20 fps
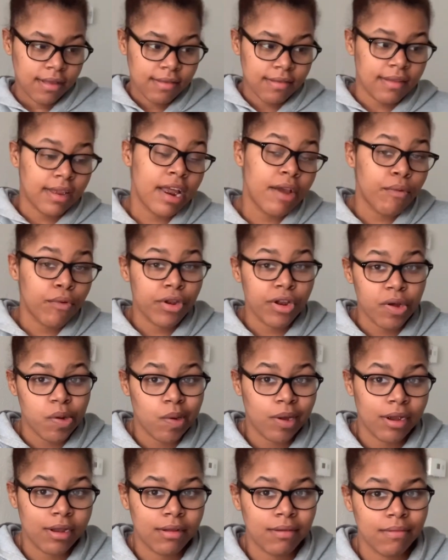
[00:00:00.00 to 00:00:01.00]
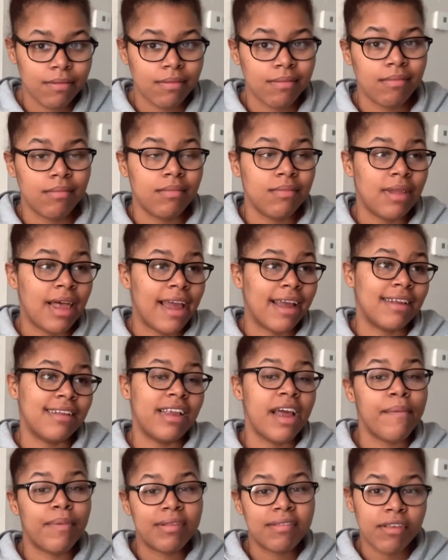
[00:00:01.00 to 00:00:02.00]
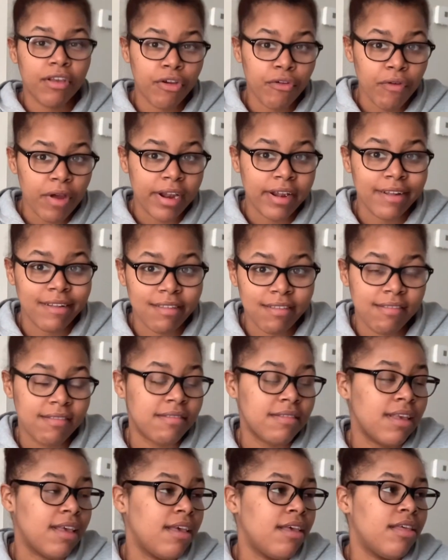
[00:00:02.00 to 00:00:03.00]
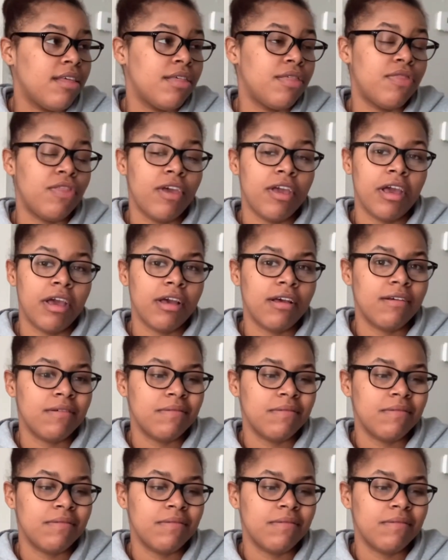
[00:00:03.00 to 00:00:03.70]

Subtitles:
Today we're doing like debits and credits. Think